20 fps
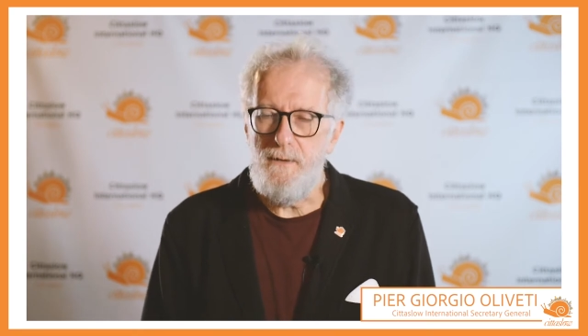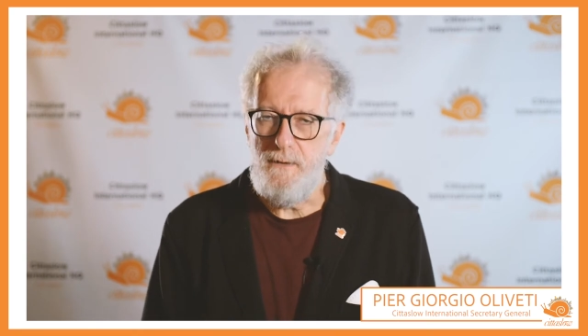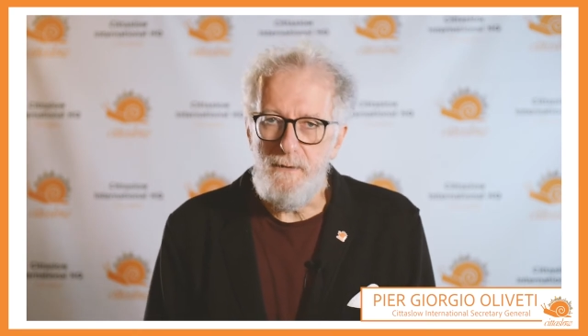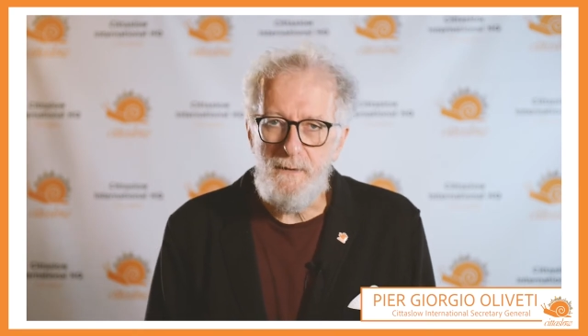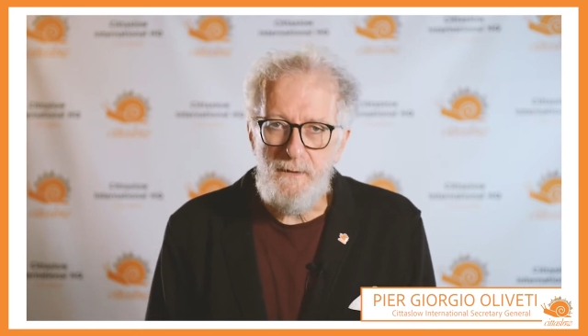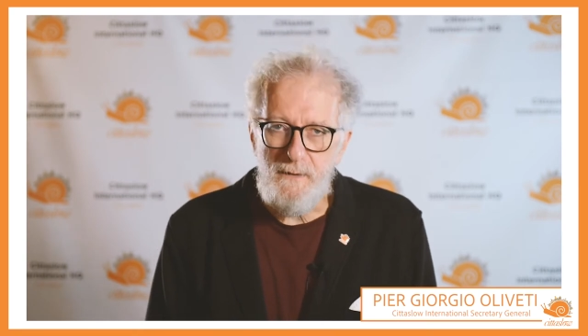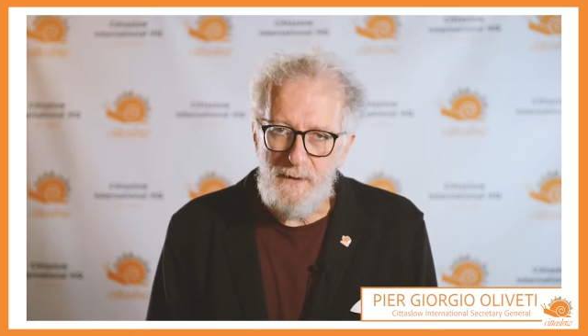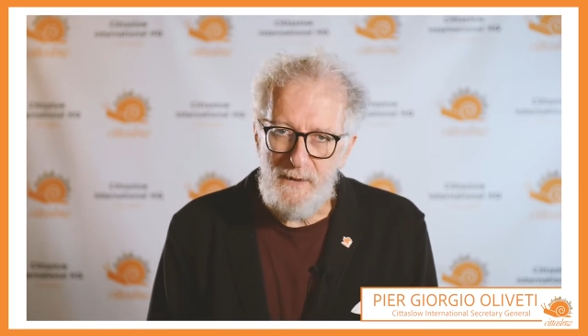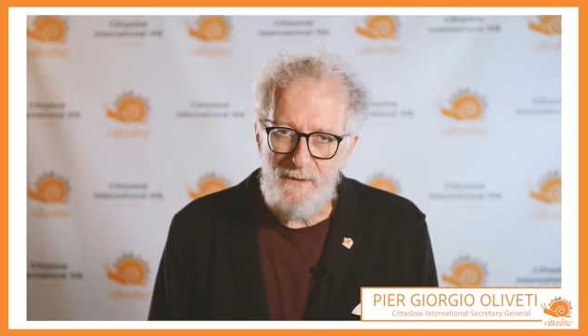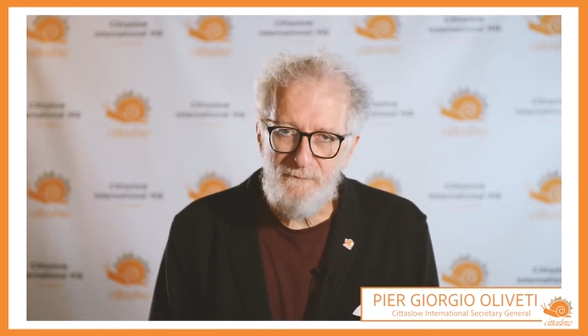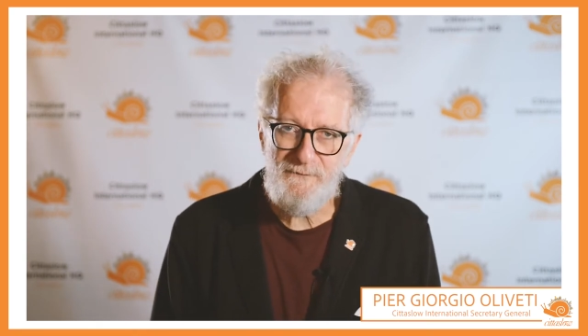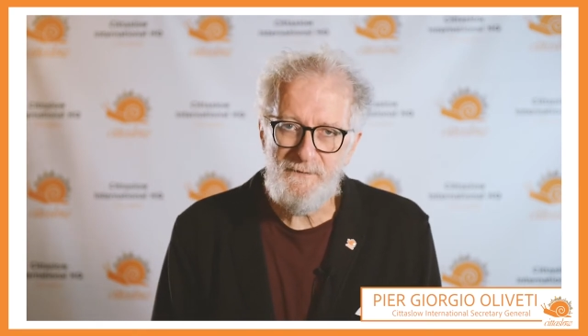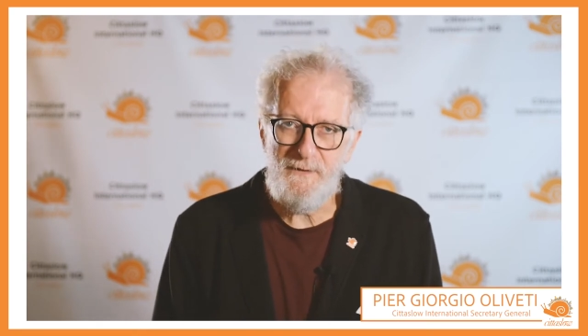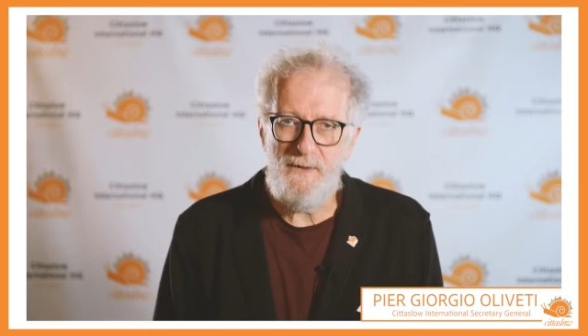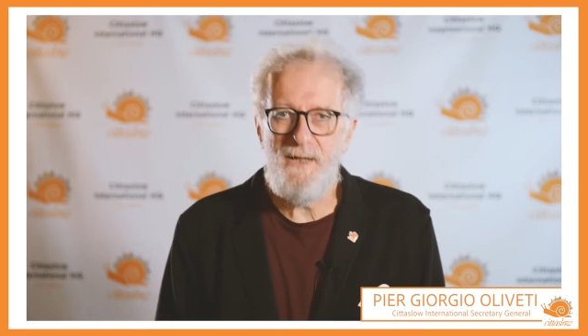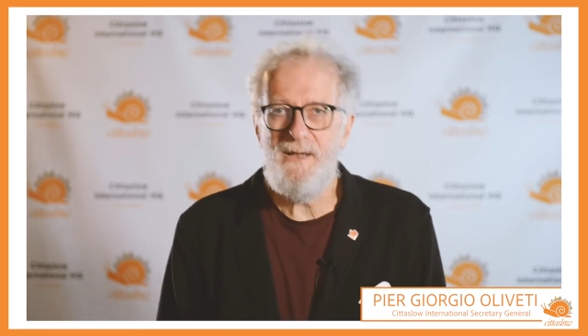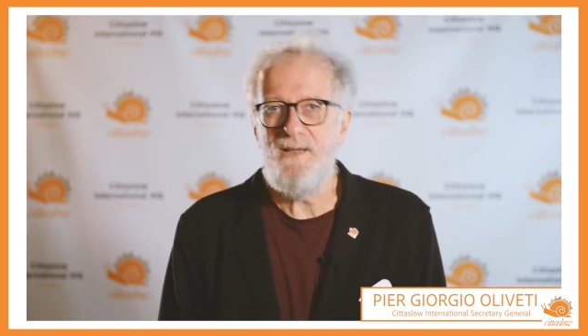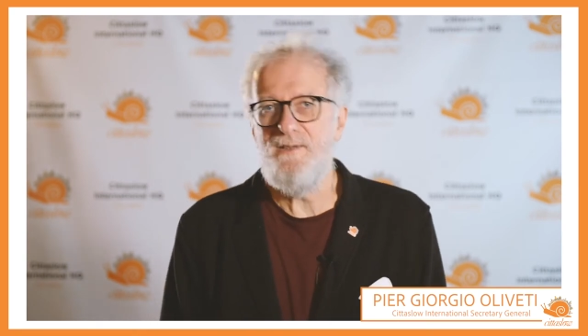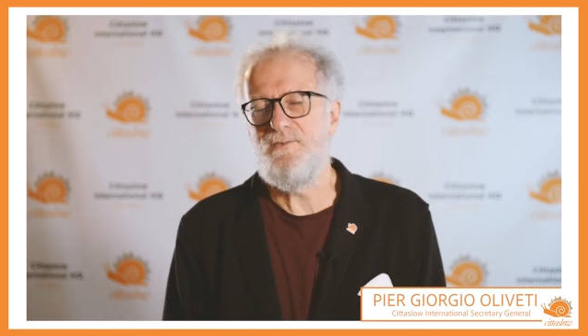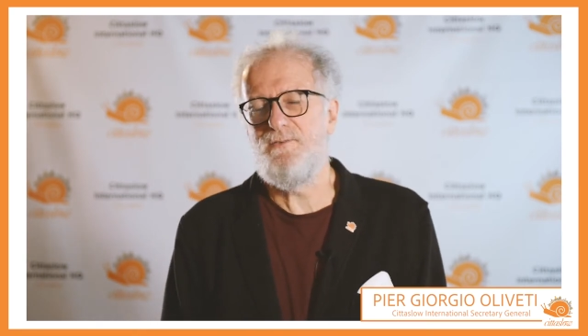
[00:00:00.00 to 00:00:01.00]
he left
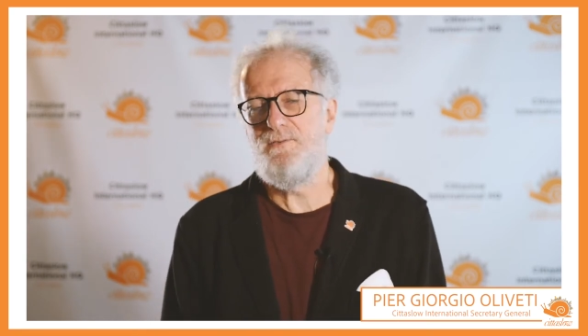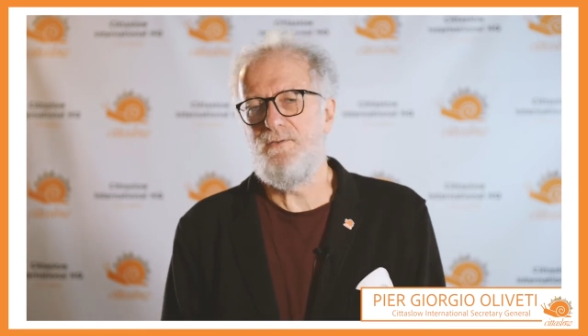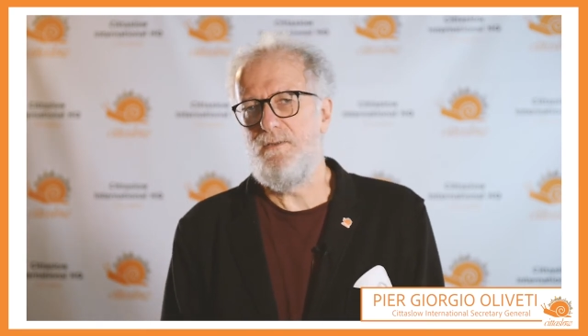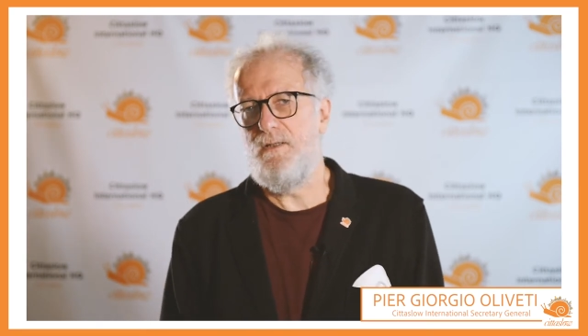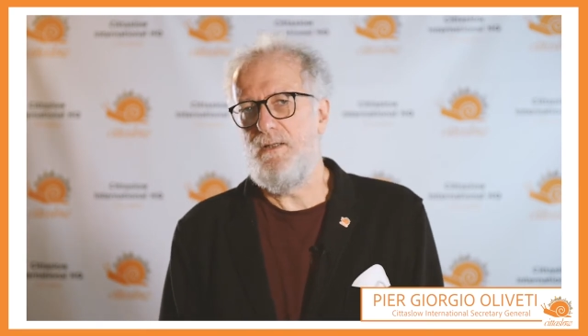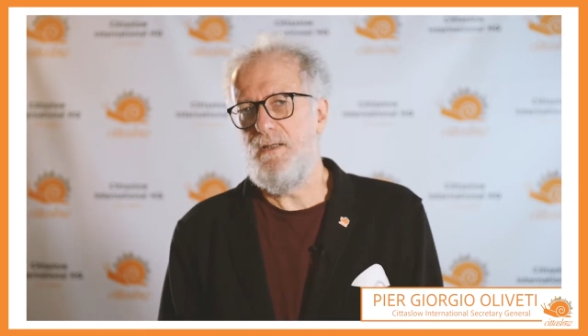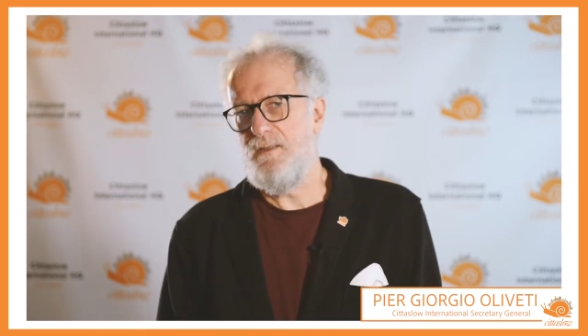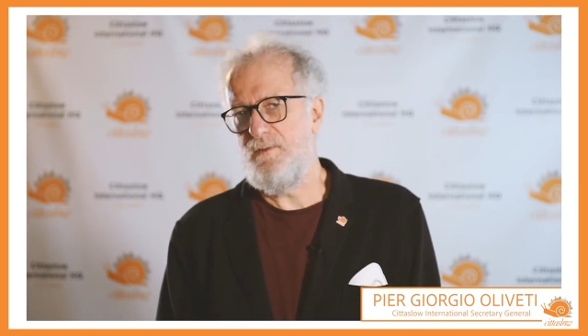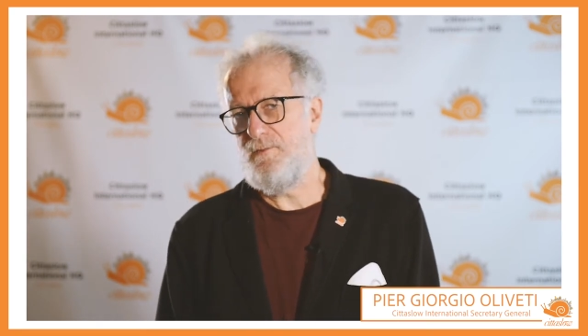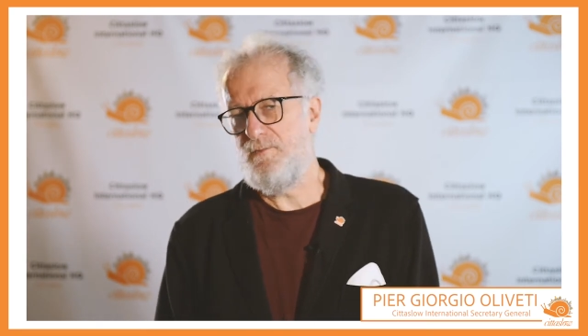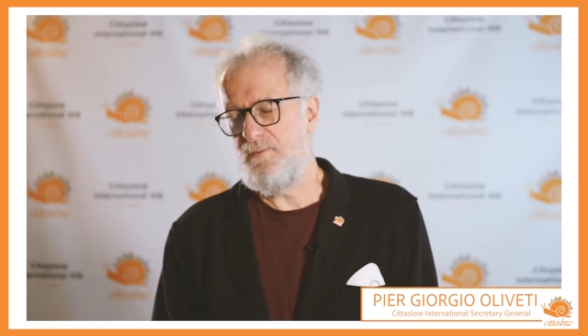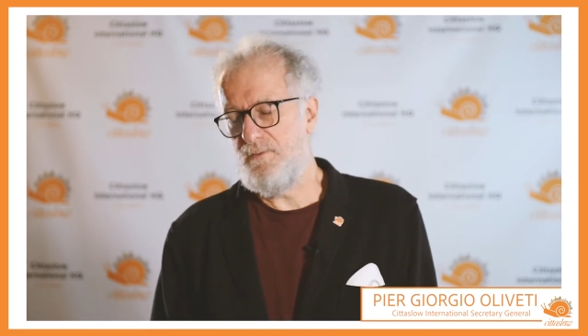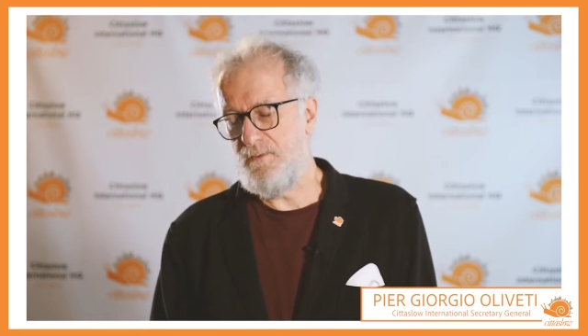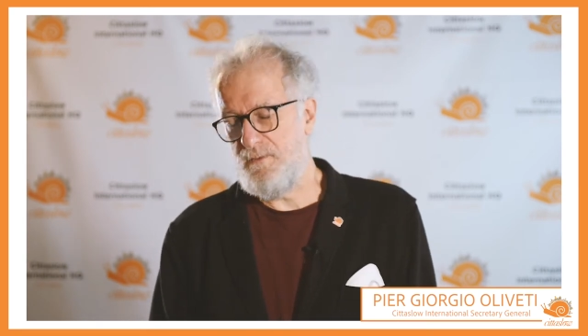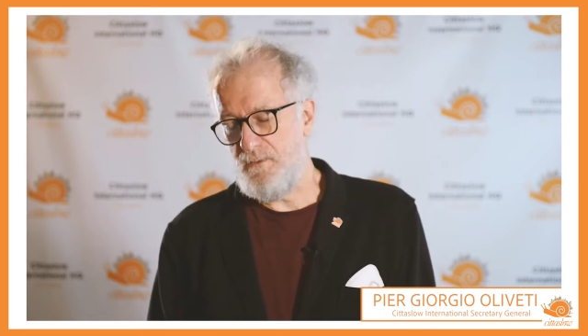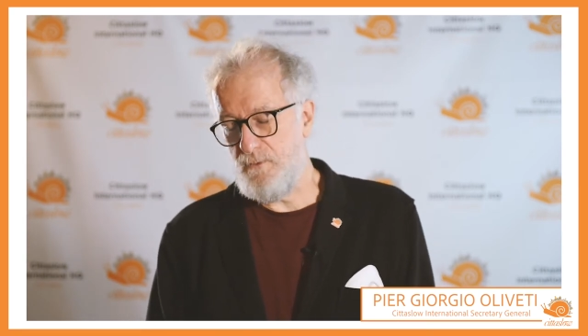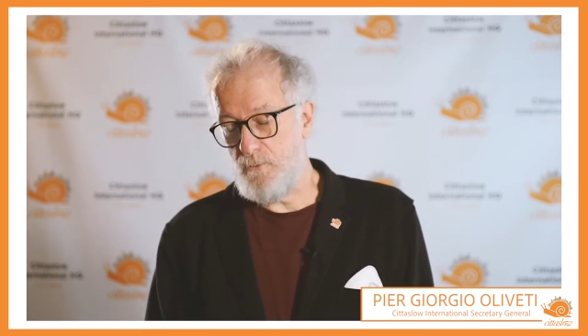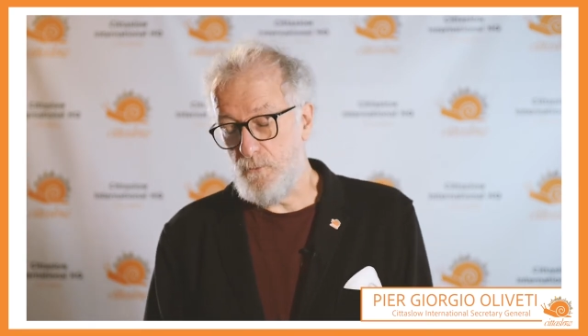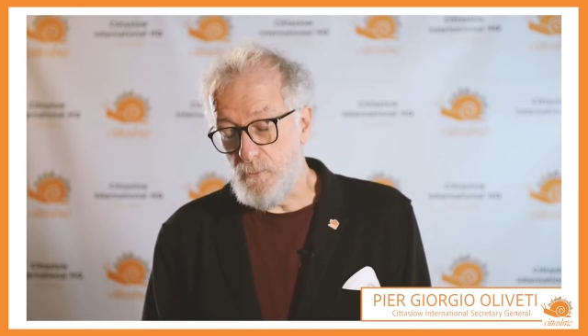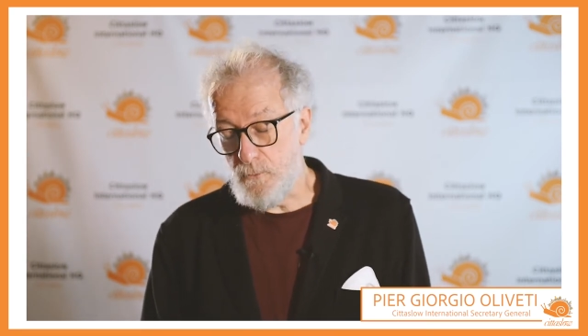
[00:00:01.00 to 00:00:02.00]
us last
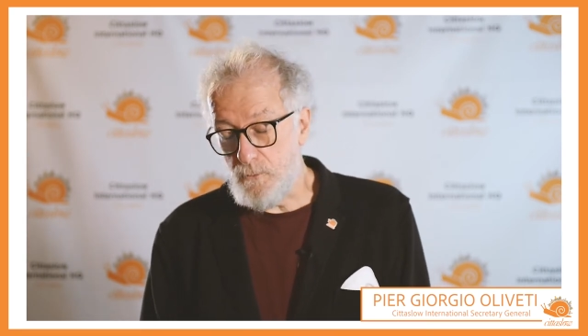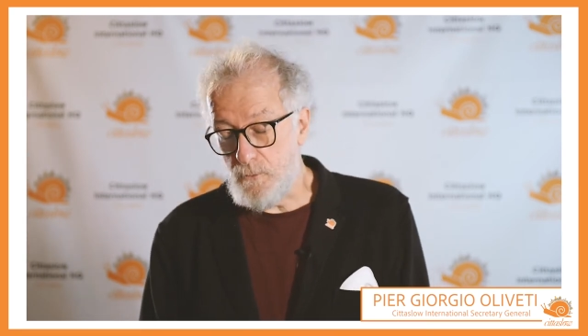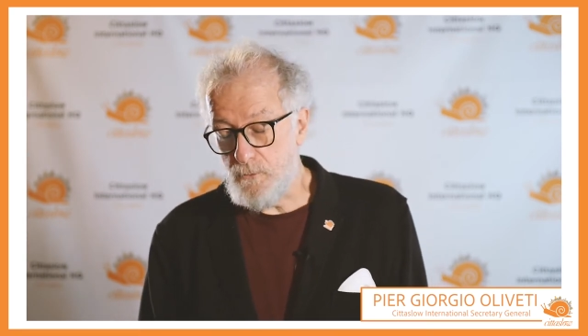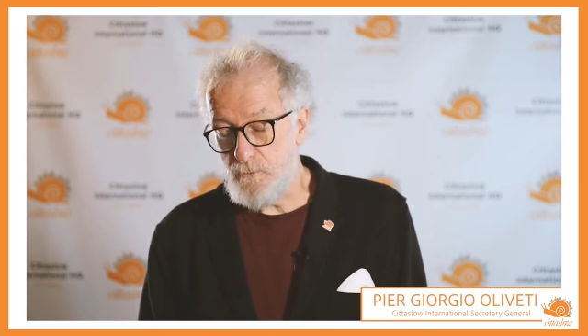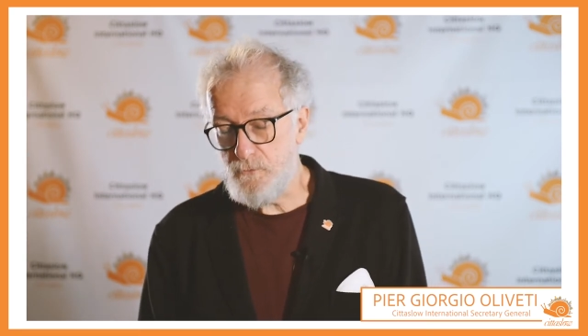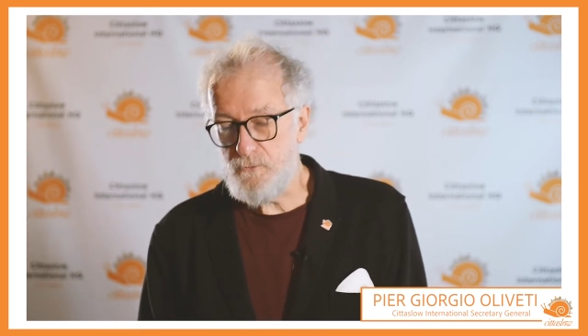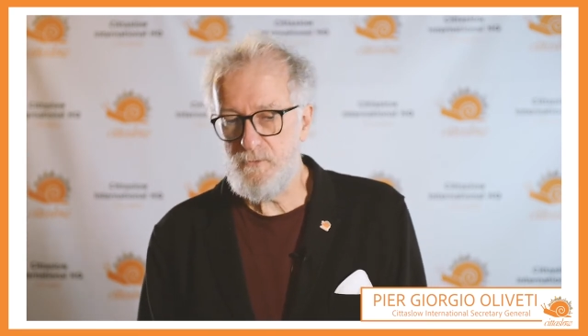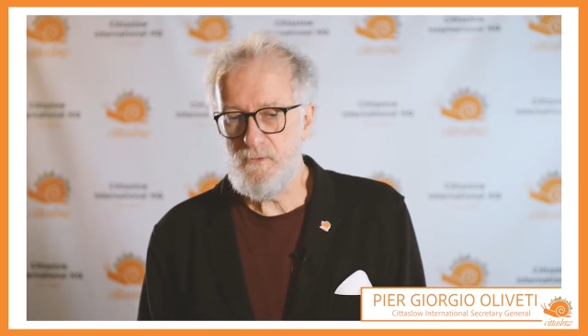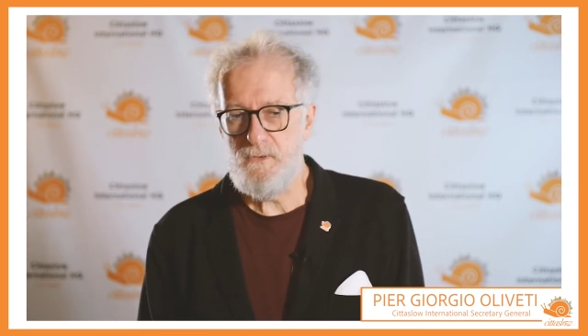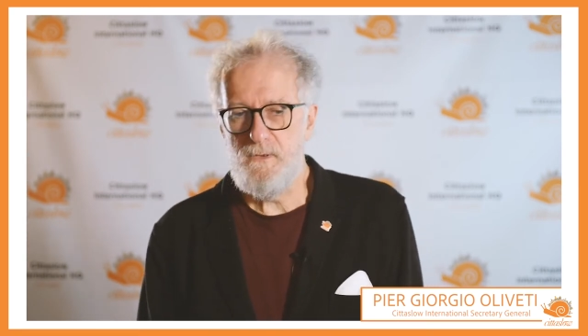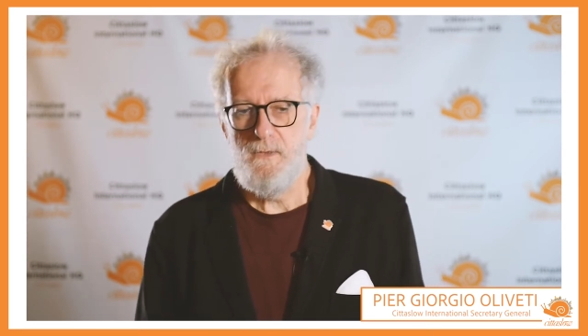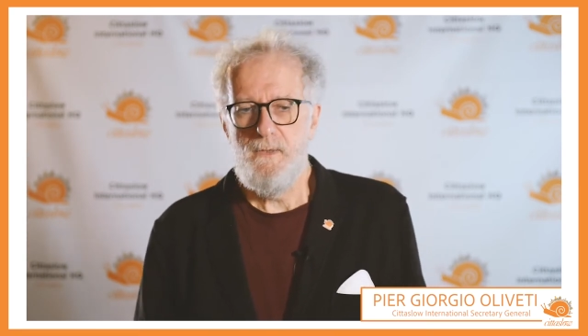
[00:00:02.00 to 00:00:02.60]
August.